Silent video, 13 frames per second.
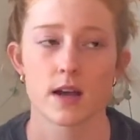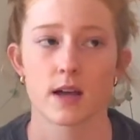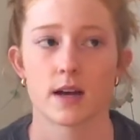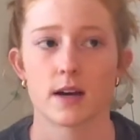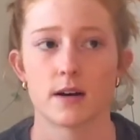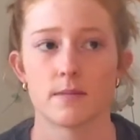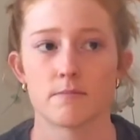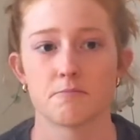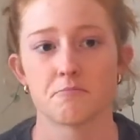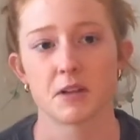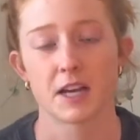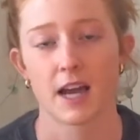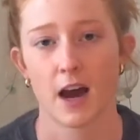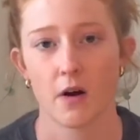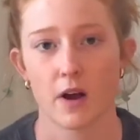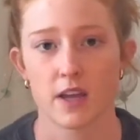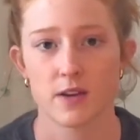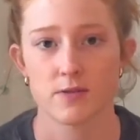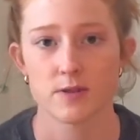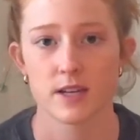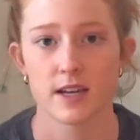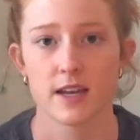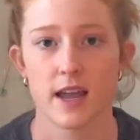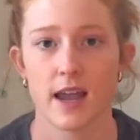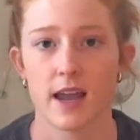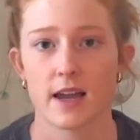like how I use
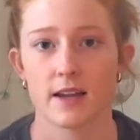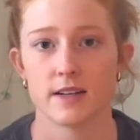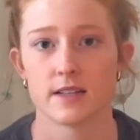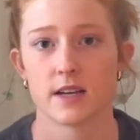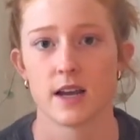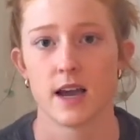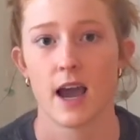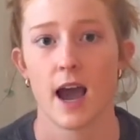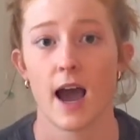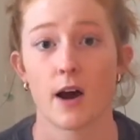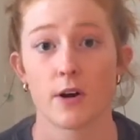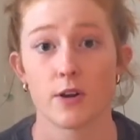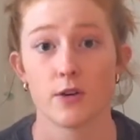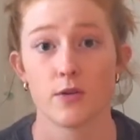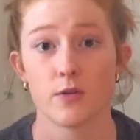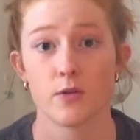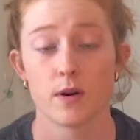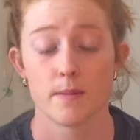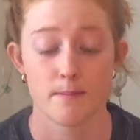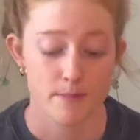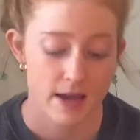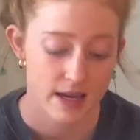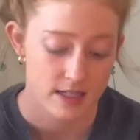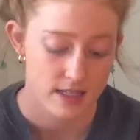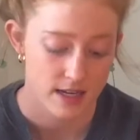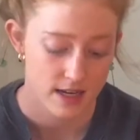it and how you
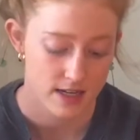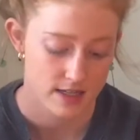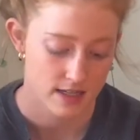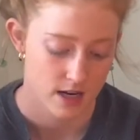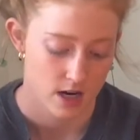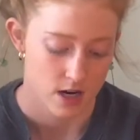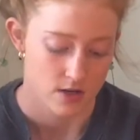mix it.